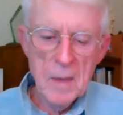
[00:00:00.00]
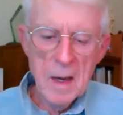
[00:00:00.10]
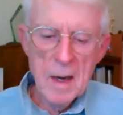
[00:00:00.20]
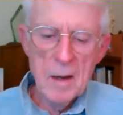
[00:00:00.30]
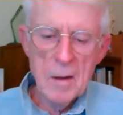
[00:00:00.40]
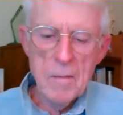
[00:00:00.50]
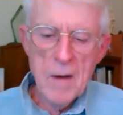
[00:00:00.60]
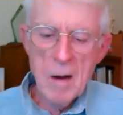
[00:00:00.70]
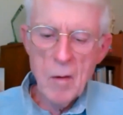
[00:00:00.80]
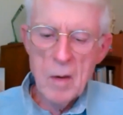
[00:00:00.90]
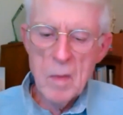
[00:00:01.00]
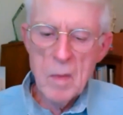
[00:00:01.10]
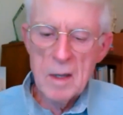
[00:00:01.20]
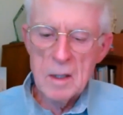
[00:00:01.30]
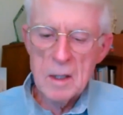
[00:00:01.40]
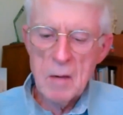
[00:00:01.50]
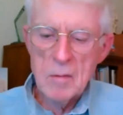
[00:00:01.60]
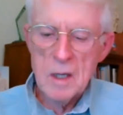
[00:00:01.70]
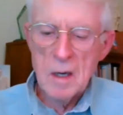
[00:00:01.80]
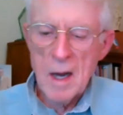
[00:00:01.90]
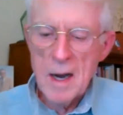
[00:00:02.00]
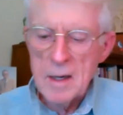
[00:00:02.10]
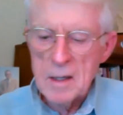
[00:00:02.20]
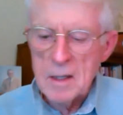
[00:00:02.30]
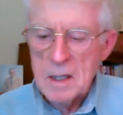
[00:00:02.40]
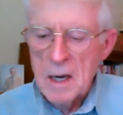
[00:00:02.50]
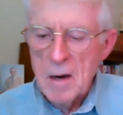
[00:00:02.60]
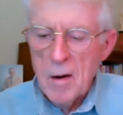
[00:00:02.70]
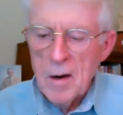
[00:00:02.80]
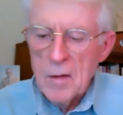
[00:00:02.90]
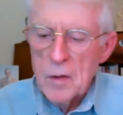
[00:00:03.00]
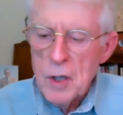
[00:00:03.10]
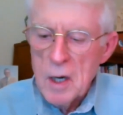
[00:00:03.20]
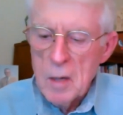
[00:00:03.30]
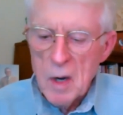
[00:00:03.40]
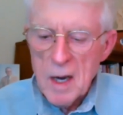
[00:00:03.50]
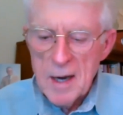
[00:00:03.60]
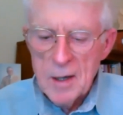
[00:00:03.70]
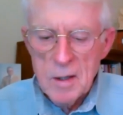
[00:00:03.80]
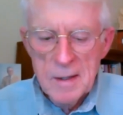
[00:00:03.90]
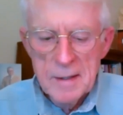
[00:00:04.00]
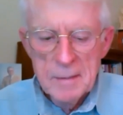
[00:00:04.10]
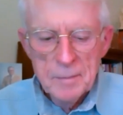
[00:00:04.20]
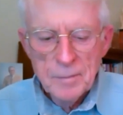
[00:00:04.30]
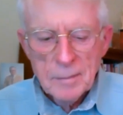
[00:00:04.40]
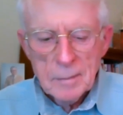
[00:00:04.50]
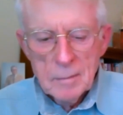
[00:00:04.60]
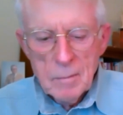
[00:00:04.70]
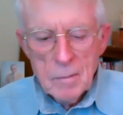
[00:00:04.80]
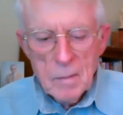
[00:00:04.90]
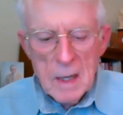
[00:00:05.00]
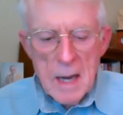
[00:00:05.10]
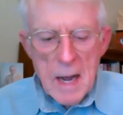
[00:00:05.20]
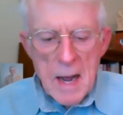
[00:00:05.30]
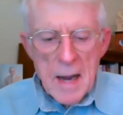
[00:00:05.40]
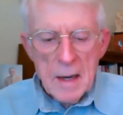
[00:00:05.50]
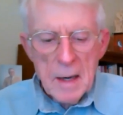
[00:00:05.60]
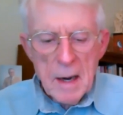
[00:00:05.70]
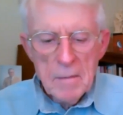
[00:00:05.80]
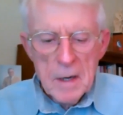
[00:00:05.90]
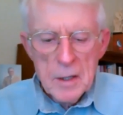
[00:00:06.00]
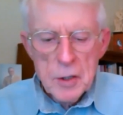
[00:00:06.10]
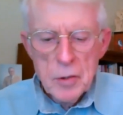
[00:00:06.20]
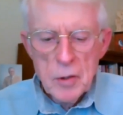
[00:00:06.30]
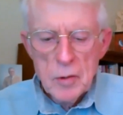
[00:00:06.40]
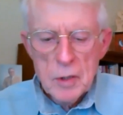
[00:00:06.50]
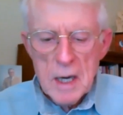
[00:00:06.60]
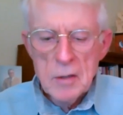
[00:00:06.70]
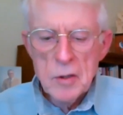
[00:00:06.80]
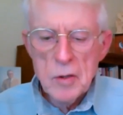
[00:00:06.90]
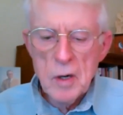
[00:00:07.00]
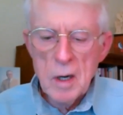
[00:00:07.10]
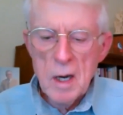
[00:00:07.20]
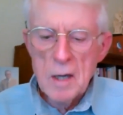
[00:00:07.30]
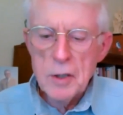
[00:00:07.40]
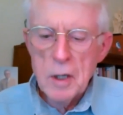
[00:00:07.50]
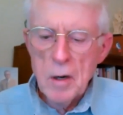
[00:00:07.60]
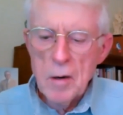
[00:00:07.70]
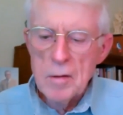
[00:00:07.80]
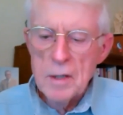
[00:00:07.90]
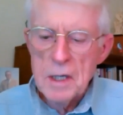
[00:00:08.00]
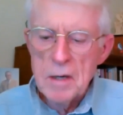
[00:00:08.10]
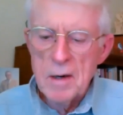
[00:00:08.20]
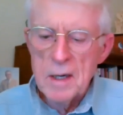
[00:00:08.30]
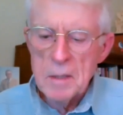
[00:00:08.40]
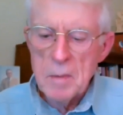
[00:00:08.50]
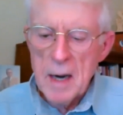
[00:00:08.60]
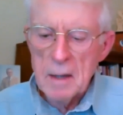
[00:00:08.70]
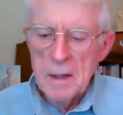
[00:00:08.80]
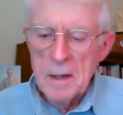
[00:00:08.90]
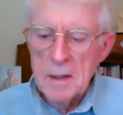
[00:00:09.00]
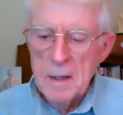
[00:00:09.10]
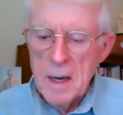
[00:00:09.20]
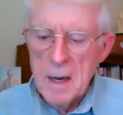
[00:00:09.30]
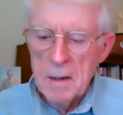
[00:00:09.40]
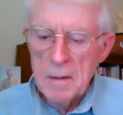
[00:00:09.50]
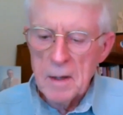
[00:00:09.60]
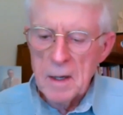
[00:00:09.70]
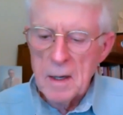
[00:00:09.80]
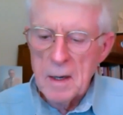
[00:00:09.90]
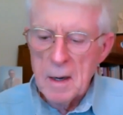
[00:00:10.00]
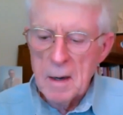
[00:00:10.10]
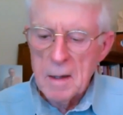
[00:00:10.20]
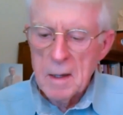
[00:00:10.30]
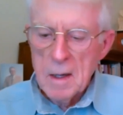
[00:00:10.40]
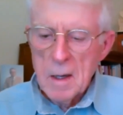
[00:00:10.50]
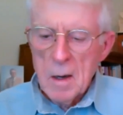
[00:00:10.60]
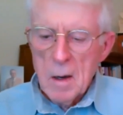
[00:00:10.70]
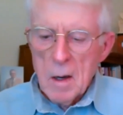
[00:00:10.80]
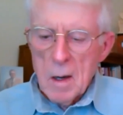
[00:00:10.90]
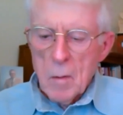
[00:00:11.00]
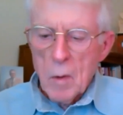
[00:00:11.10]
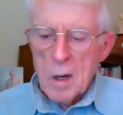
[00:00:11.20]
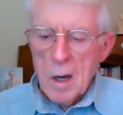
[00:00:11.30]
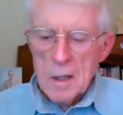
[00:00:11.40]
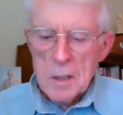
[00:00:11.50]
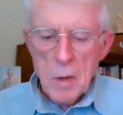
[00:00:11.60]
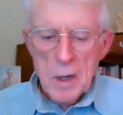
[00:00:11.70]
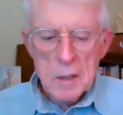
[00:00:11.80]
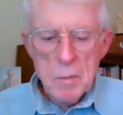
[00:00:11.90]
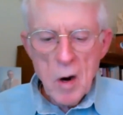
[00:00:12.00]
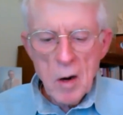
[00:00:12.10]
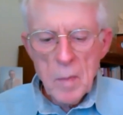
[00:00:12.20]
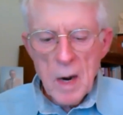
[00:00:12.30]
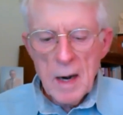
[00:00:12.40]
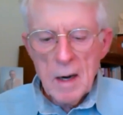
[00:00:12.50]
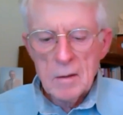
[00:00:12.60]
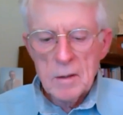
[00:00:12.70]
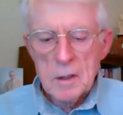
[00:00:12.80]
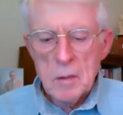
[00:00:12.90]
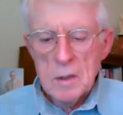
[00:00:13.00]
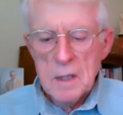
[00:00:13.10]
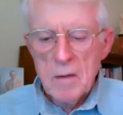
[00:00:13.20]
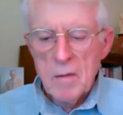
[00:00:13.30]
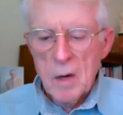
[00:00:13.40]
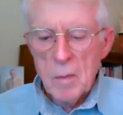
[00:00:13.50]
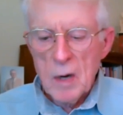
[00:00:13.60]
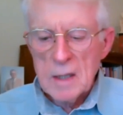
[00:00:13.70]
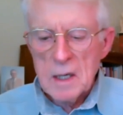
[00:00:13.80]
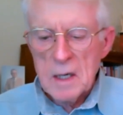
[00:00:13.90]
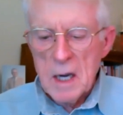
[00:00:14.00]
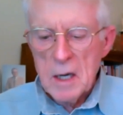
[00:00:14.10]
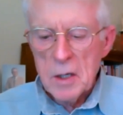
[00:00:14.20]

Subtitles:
In the following months, I was delighted to see her at the gym occasionally. And FSU scheduled a lunch and learn series back then, and the Wakulla Springs Park biologist was giving a presentation